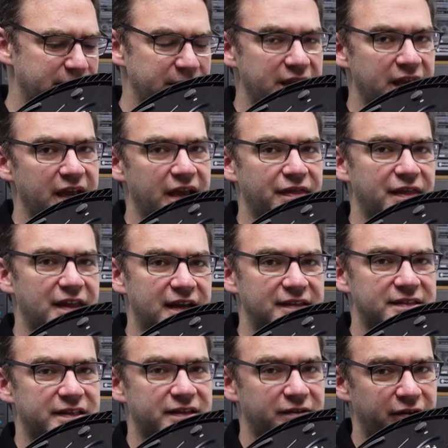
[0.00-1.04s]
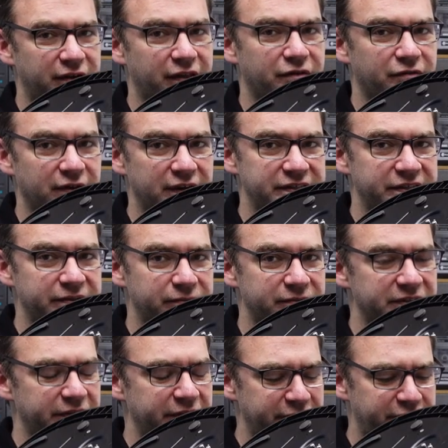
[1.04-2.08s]
Yeah, that's kind of the reason it
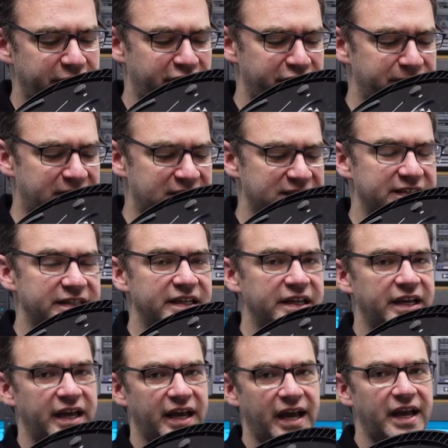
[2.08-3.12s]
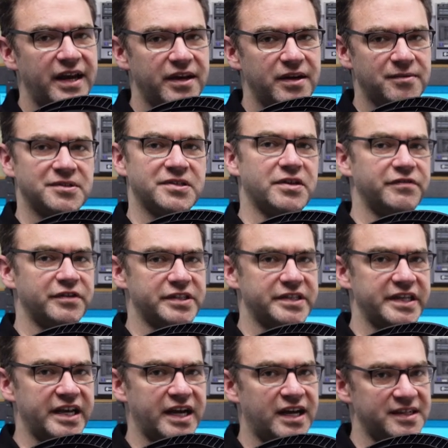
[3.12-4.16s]
was only five bucks, and it was
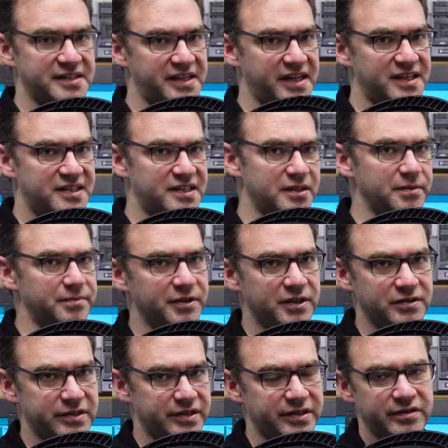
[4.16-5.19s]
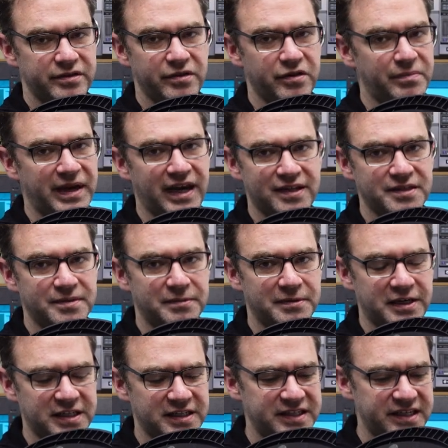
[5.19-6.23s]
obviously untested because no power
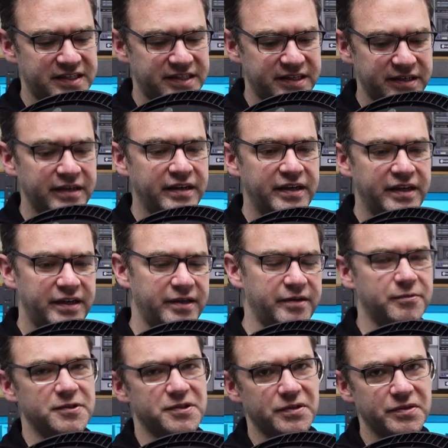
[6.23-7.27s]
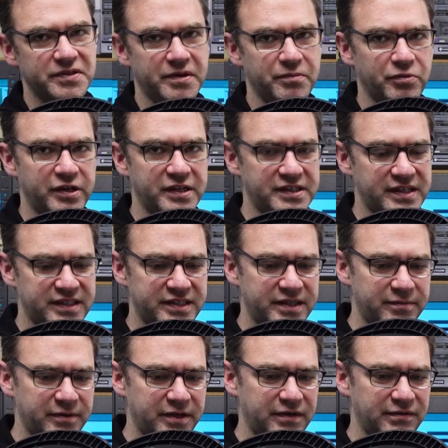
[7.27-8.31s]
supply to test it. It was also pretty dusty,
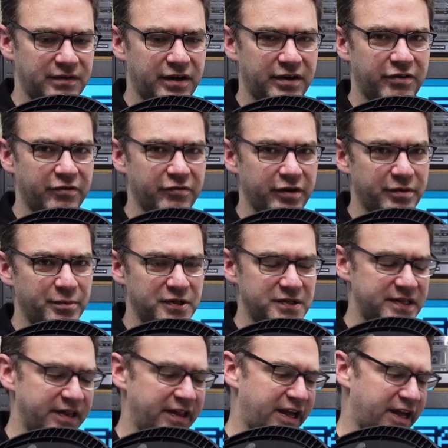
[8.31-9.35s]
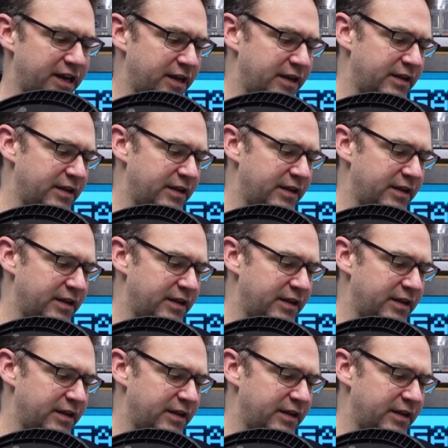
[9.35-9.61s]
but I got rid of most of that.